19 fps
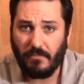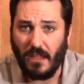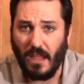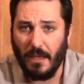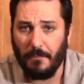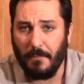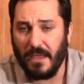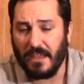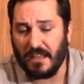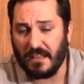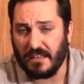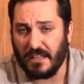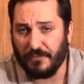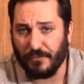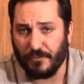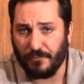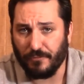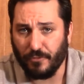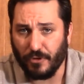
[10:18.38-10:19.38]
and make it
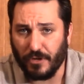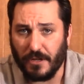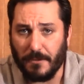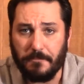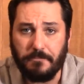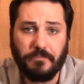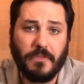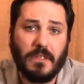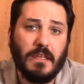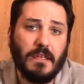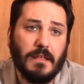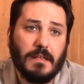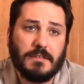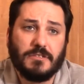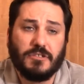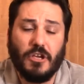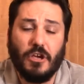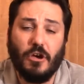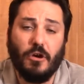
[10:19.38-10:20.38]
different for you.
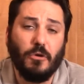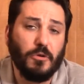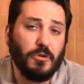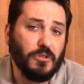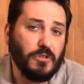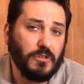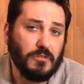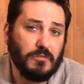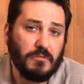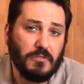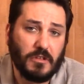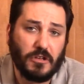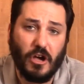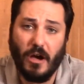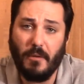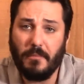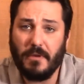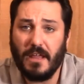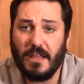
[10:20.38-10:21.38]
So the
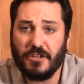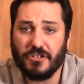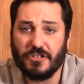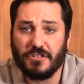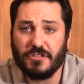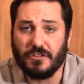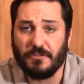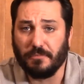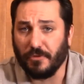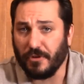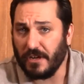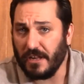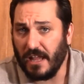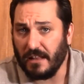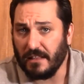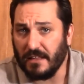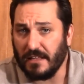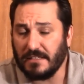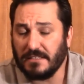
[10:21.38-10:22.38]
combinations are pretty
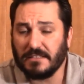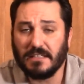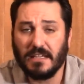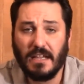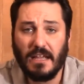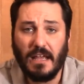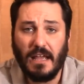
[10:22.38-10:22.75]
endless.